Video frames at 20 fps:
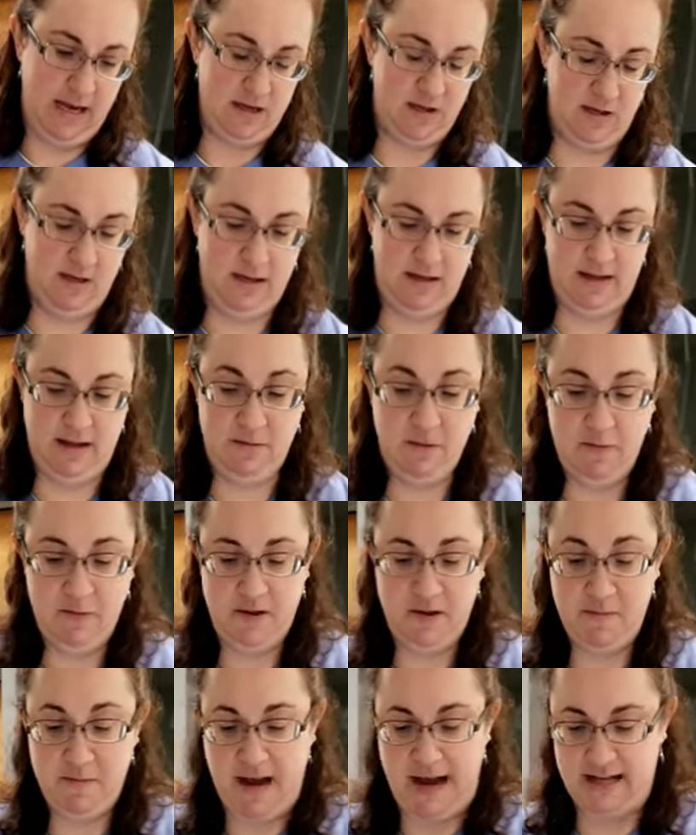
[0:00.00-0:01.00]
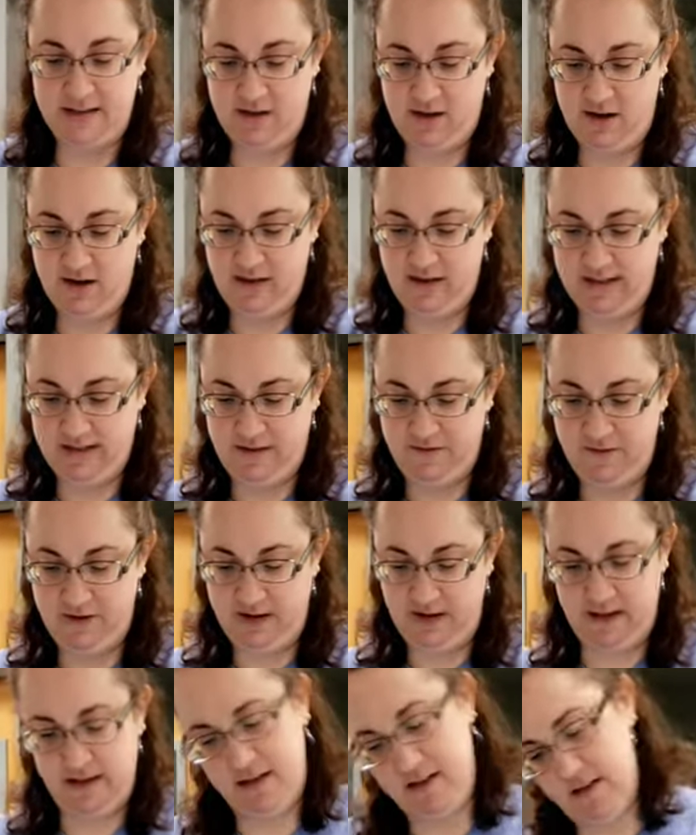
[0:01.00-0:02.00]
Actually, let me put the mask on because I
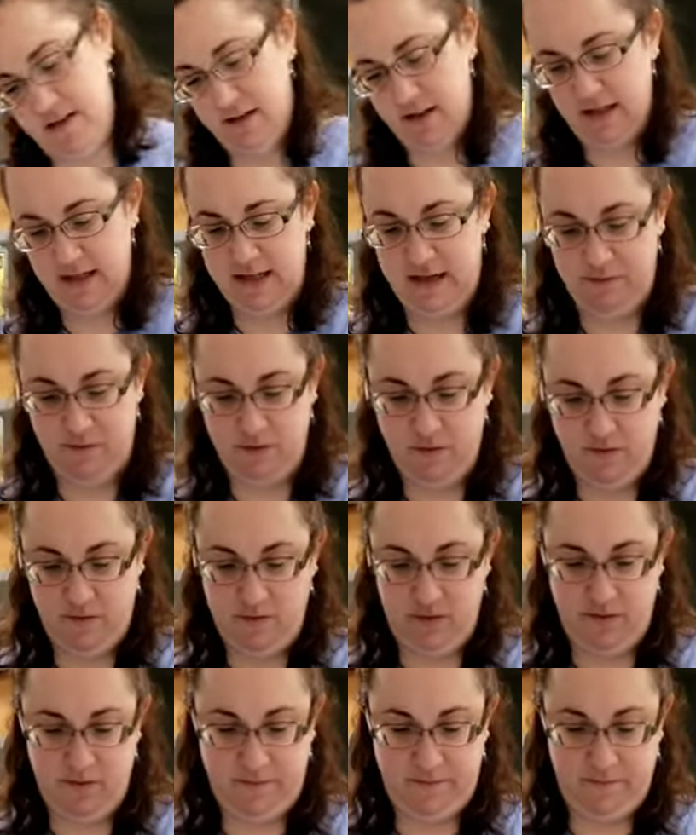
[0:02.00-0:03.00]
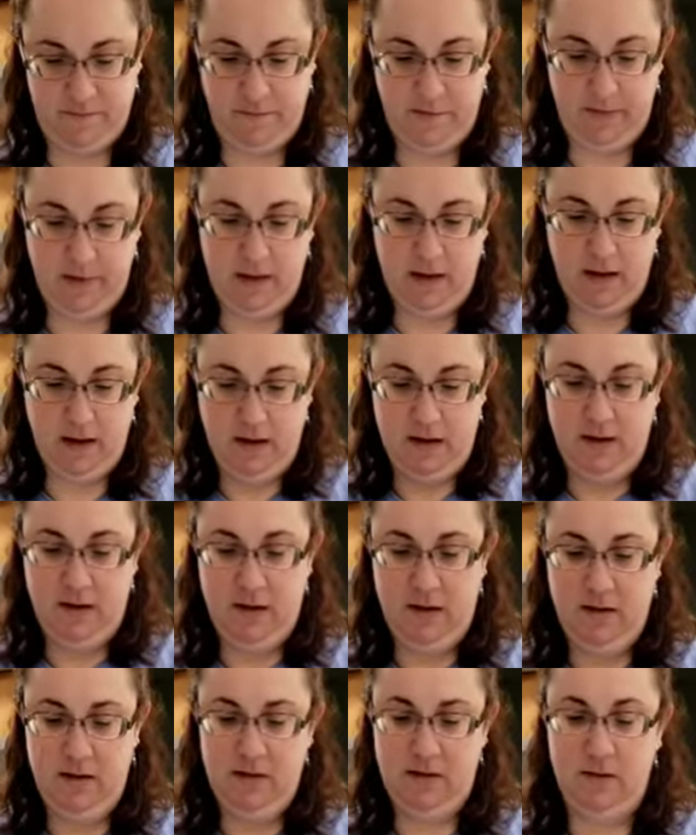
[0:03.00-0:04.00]
feel like this is gonna tip over.
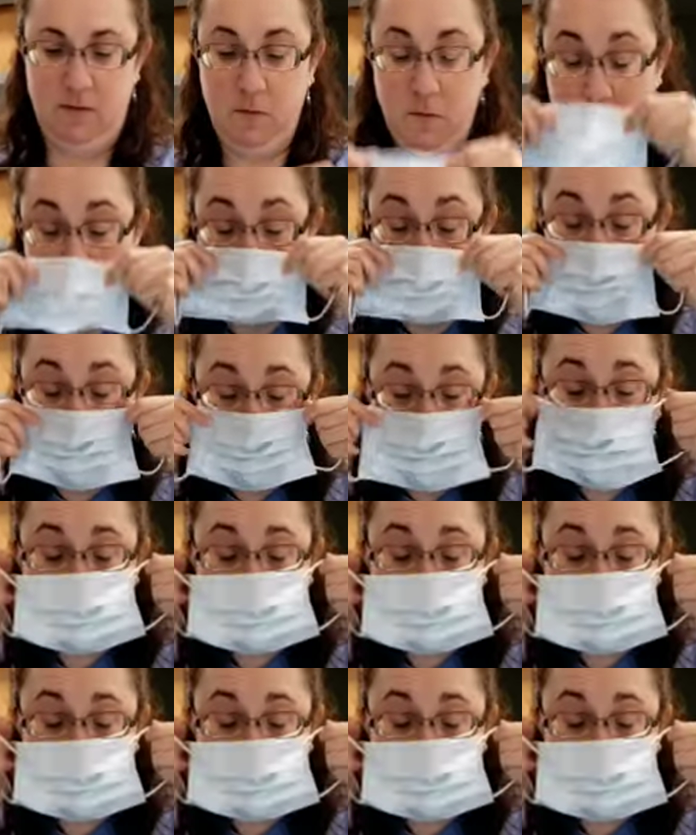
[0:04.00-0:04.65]
So we'll do